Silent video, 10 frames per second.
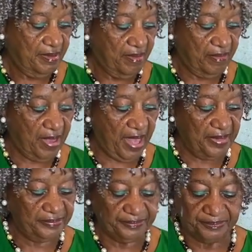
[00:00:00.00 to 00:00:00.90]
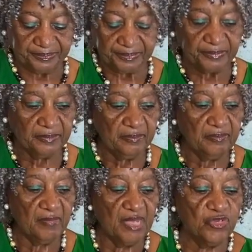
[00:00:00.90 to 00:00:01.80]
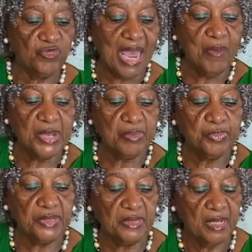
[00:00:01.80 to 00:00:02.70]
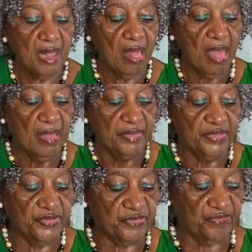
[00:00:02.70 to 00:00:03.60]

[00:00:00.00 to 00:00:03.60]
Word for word: Okay, so now we can put, this is